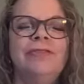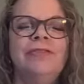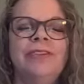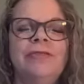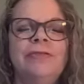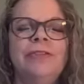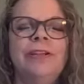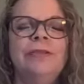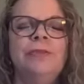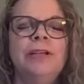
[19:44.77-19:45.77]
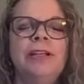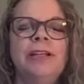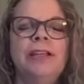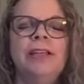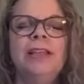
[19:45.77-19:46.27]
And feel free to put
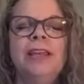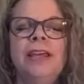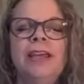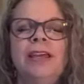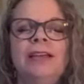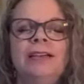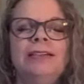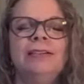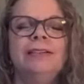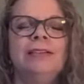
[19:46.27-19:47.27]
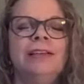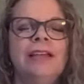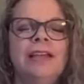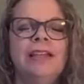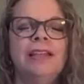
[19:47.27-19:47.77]
anything
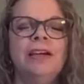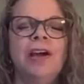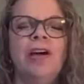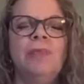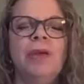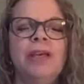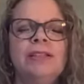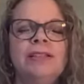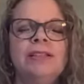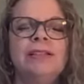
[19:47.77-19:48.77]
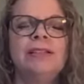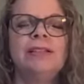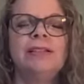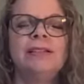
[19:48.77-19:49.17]
in the comments